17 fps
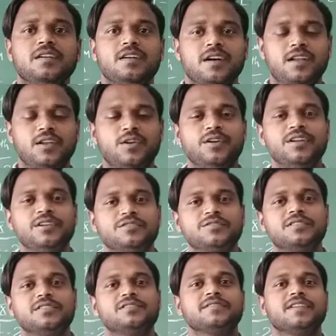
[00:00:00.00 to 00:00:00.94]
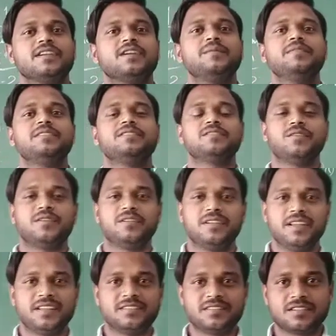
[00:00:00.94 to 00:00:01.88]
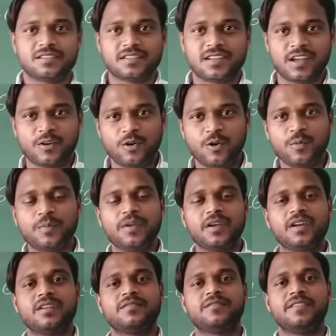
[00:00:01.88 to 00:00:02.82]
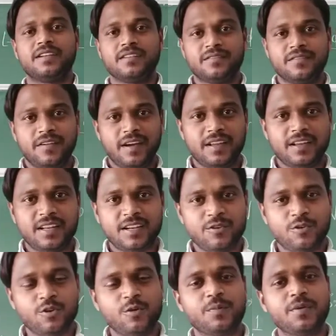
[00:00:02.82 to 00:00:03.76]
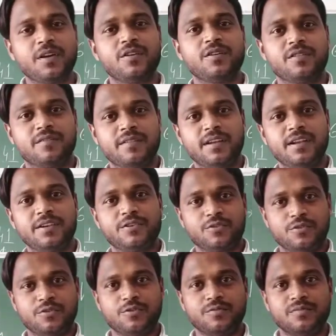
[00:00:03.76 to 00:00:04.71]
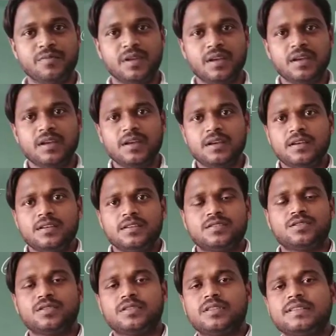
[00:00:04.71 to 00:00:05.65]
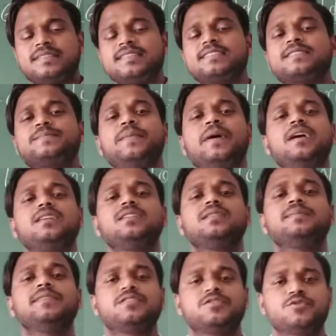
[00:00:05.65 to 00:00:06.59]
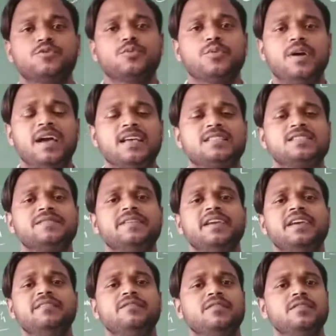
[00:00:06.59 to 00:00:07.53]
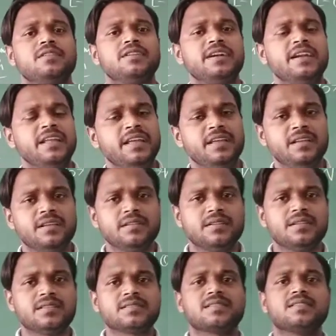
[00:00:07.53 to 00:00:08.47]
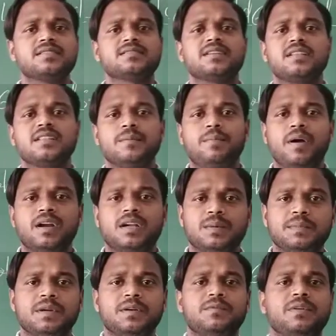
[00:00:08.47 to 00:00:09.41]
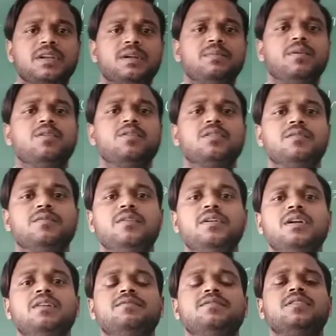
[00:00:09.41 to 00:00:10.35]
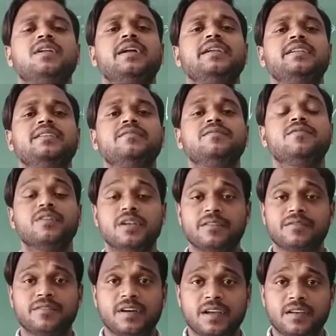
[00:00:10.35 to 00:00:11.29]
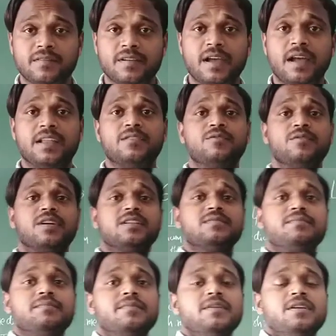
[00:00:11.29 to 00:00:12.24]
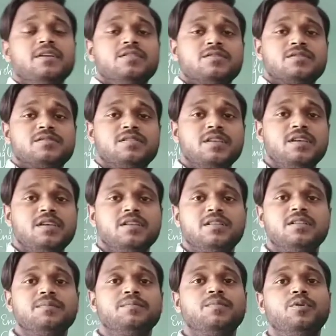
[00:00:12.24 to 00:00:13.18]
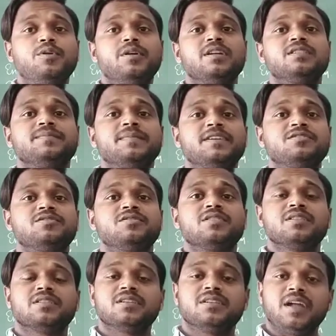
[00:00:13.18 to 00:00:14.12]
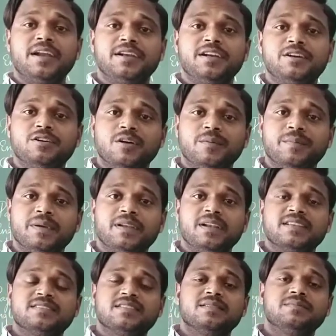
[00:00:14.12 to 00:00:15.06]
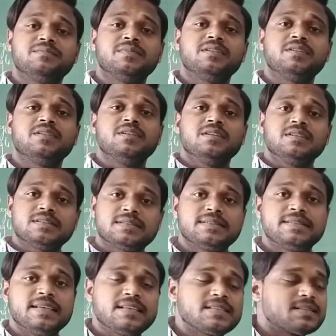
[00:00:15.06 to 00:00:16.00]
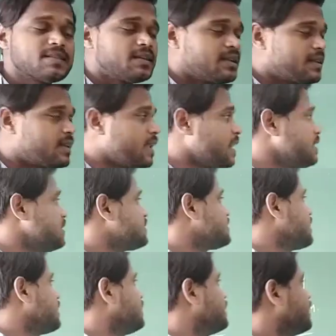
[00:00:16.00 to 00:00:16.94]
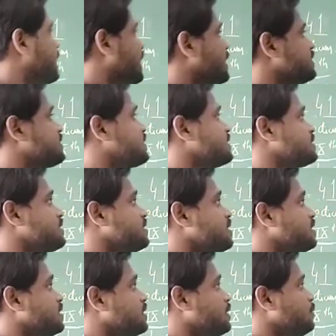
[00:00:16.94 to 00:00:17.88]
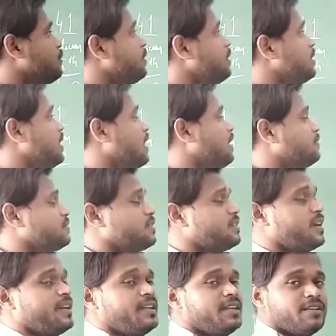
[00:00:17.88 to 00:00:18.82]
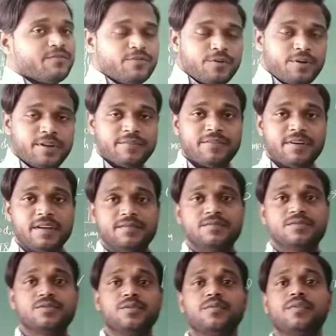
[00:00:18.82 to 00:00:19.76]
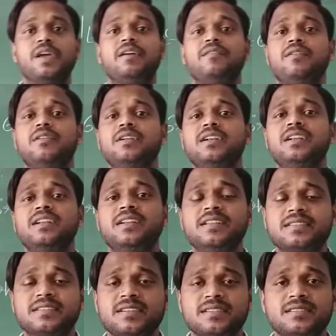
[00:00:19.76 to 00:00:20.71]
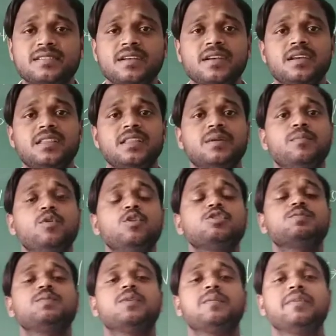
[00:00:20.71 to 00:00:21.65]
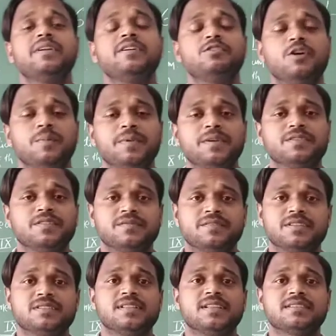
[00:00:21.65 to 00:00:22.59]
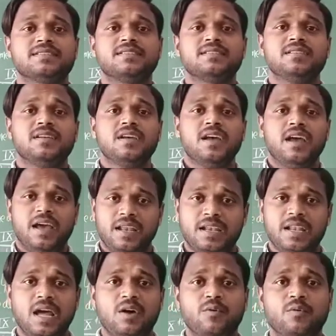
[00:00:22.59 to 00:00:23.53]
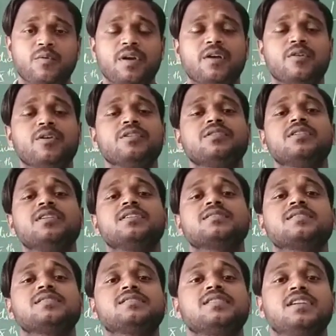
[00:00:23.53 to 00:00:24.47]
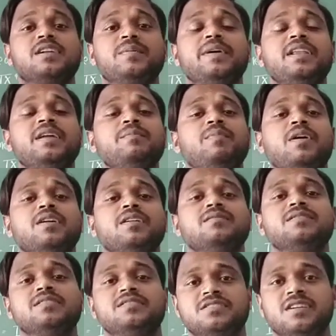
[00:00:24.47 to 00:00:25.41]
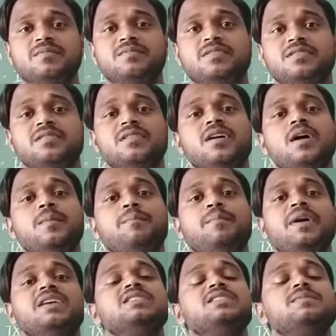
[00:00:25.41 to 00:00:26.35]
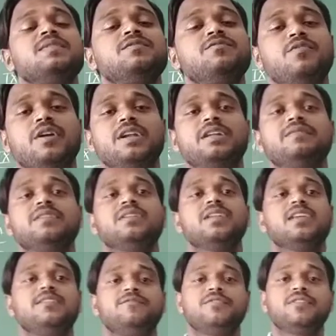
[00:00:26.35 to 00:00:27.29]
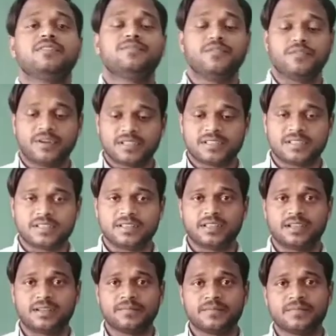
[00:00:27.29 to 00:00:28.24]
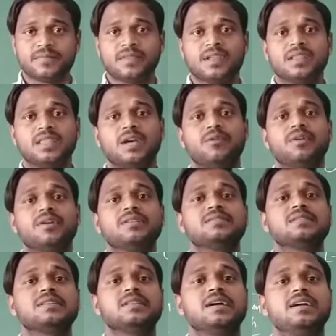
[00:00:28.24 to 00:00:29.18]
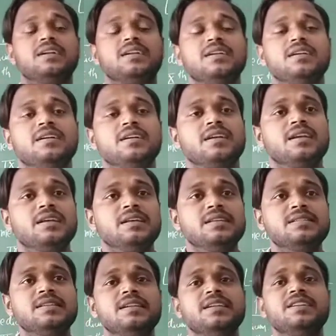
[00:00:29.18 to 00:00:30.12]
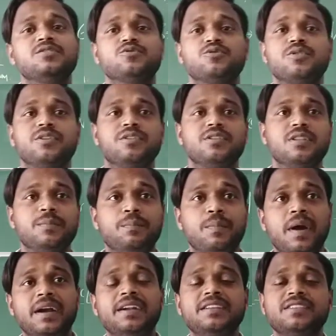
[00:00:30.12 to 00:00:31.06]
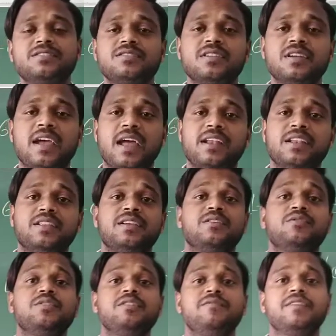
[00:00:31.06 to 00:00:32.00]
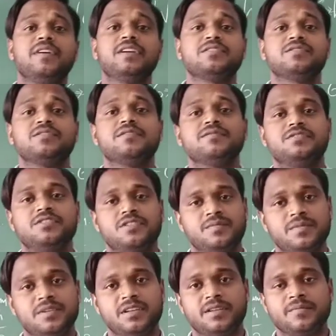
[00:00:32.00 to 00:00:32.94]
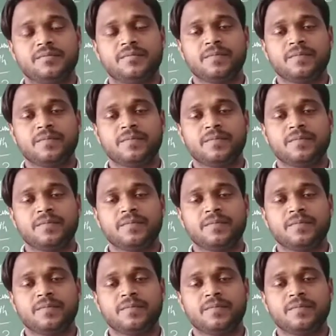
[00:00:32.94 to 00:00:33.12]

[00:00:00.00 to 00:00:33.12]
Hello dear students, welcome in this online session. I hope you are fit and fine and I hope you are doing well at your home. So this is part number 2. As we have already discussed in the part number 1 about the world after 1945, as you can see the board is mentioning the title topic lesson number 6, 9th standard SS, the world after 1945. So we have already discussed the most prominent topics of this lesson and now we are going to discuss the remaining part of this chapter. Page number 41, if you are focusing, then now you can see that easily it is showing you the partition and the unification of Germany.